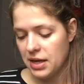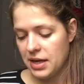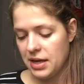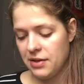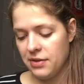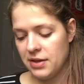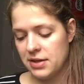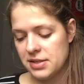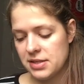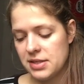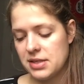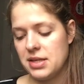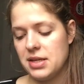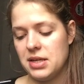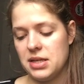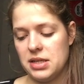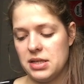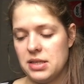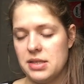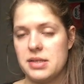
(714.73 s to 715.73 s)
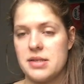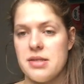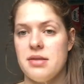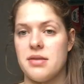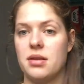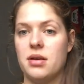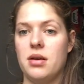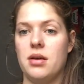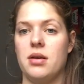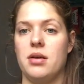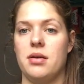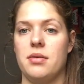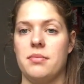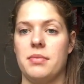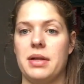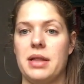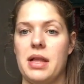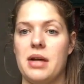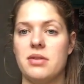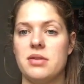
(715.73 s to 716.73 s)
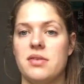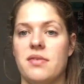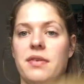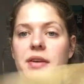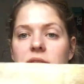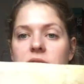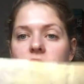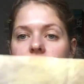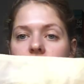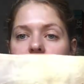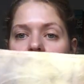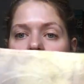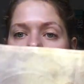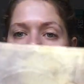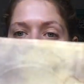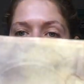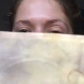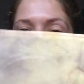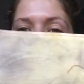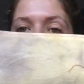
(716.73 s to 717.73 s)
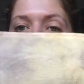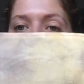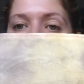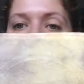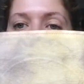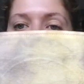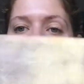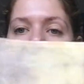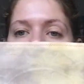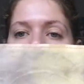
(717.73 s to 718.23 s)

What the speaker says: and this is the Clouds Factory Star Wars